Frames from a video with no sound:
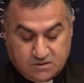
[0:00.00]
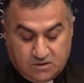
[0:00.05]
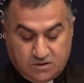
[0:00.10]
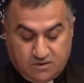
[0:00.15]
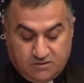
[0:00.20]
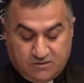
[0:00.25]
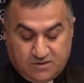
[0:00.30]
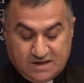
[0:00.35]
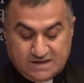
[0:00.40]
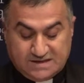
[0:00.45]

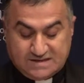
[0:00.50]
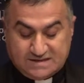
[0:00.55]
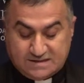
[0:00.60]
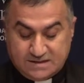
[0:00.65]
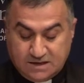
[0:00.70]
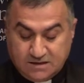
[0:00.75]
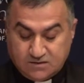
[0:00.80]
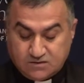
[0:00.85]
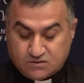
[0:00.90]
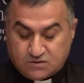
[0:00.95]
of a
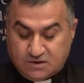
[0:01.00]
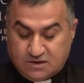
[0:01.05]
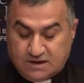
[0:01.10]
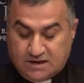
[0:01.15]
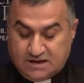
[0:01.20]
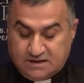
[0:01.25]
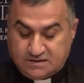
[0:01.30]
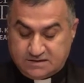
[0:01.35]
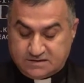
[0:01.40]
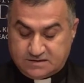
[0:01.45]

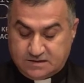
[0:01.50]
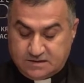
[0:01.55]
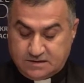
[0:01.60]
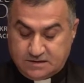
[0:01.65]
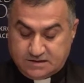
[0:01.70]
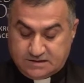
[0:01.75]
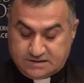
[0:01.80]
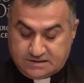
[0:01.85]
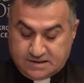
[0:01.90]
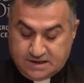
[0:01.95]
centralized
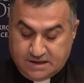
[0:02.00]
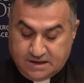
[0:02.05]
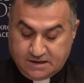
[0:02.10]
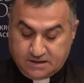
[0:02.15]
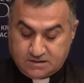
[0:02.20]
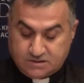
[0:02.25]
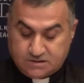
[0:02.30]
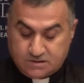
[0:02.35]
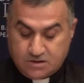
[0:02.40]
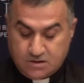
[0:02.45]

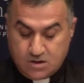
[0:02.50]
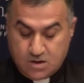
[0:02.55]
state